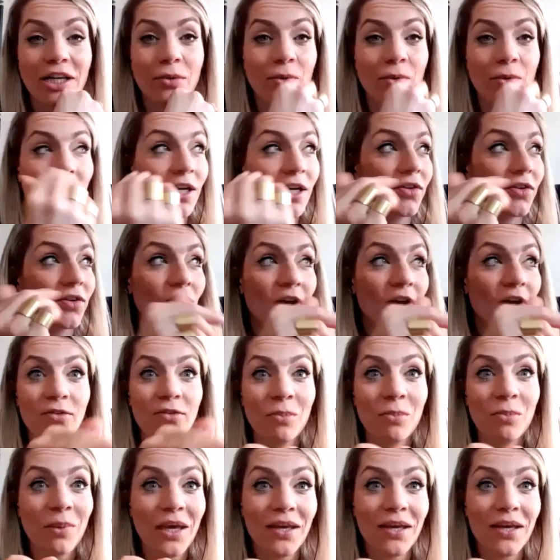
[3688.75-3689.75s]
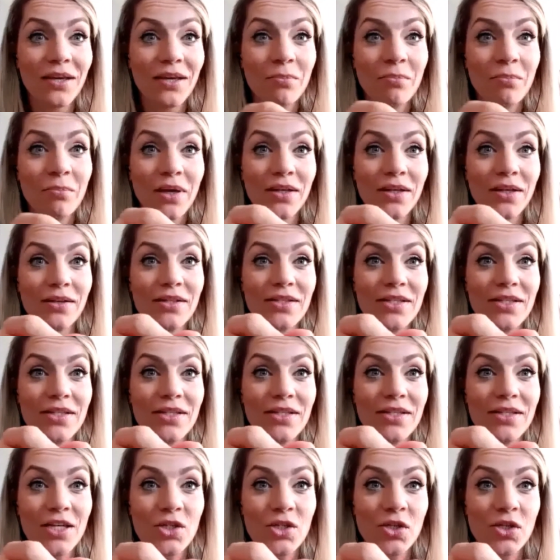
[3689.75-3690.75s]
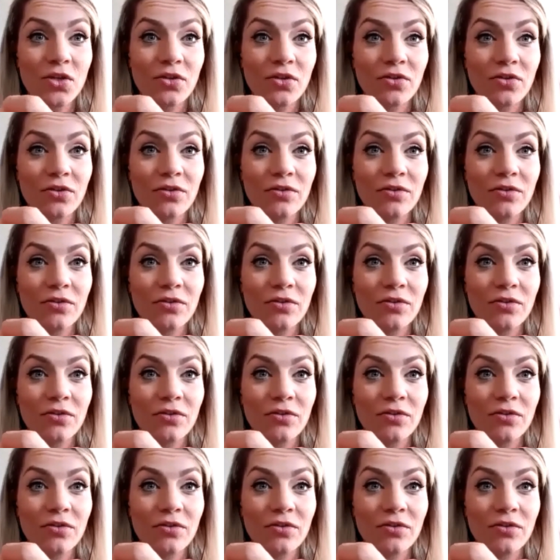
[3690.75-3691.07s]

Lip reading: when I try to make meditation